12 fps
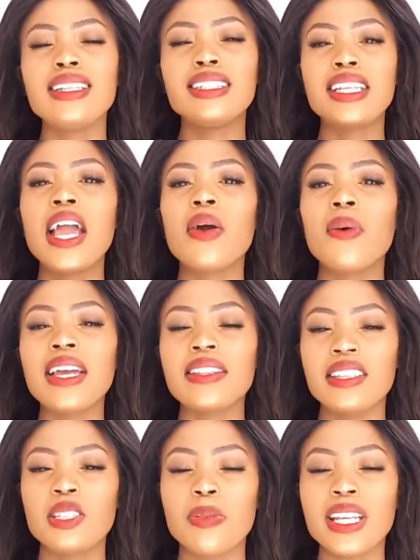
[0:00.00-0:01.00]

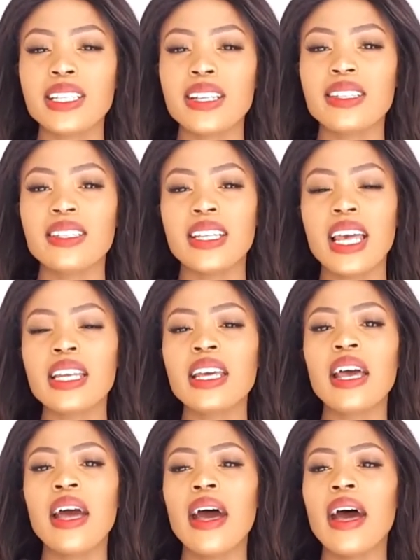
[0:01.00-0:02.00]
DIYing these baskets is that
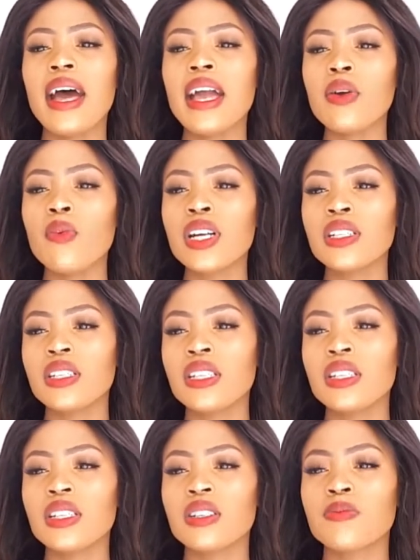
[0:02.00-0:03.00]
I
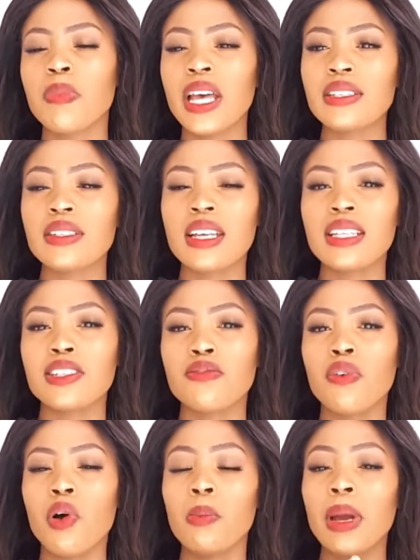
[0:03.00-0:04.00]
wanted baskets
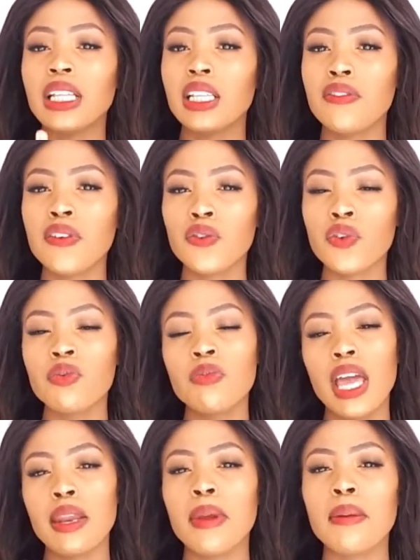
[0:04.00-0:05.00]
for my living
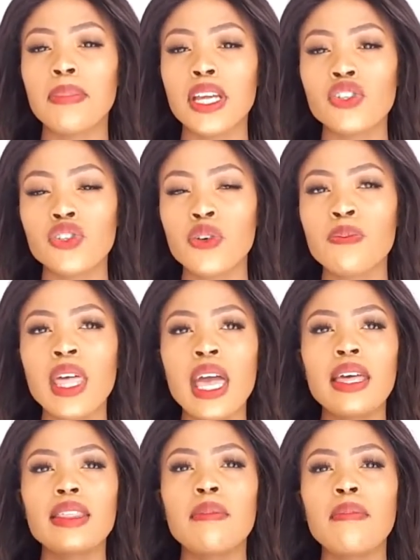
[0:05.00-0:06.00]
room and my bedroom.
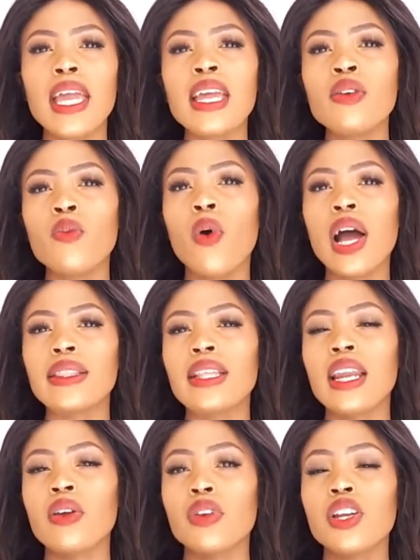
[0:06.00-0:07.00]
The main one
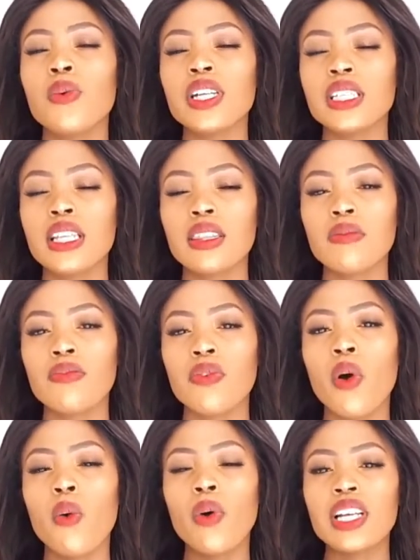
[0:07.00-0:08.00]
that I really wanted them
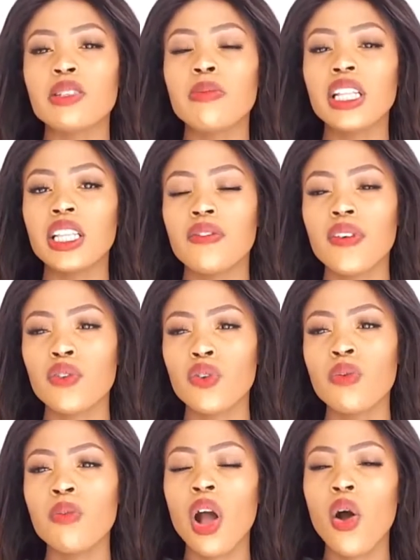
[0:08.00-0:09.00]
for was my living
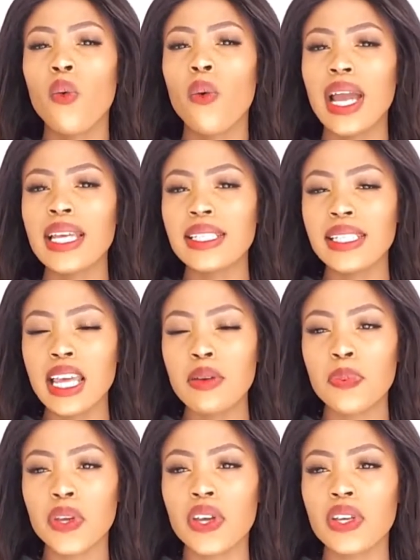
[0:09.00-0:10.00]
room. Why is
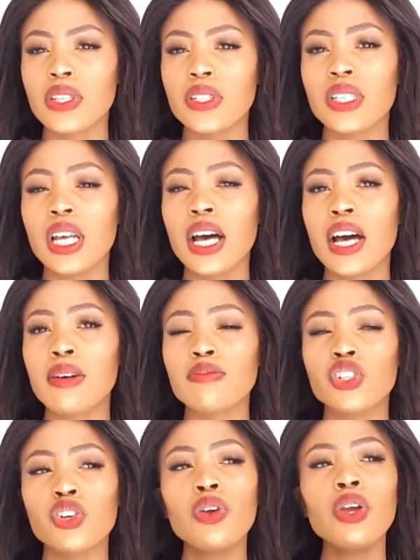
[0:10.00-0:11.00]
that? Because
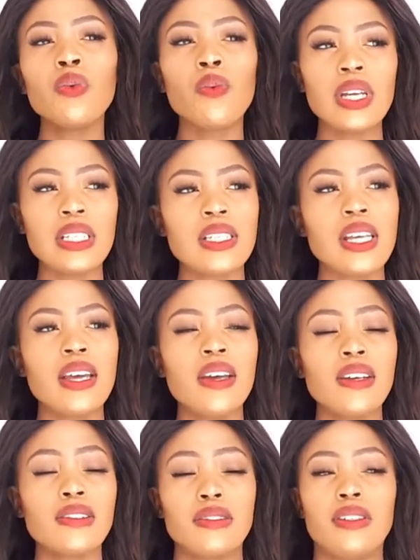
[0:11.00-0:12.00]
during
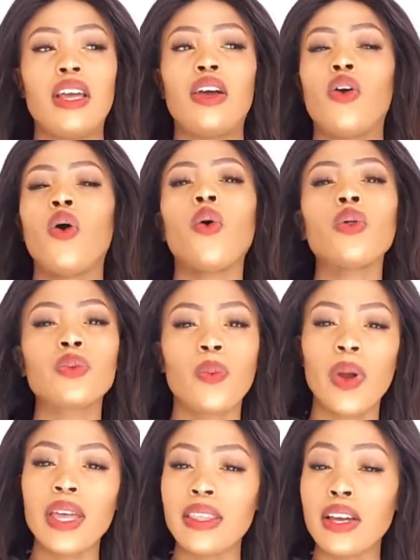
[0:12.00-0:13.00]
winter, cold
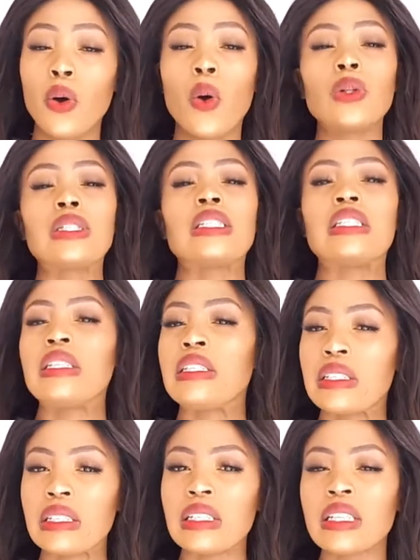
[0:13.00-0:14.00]
weather, cold
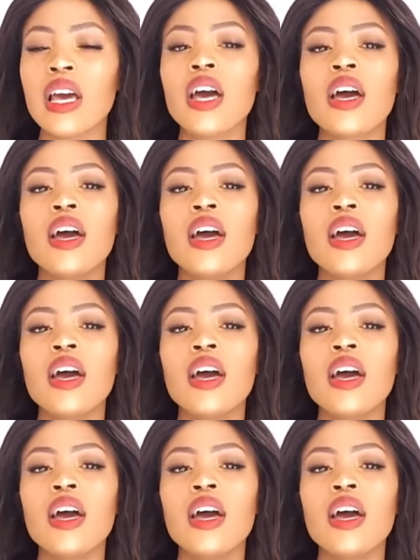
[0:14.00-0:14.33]
season,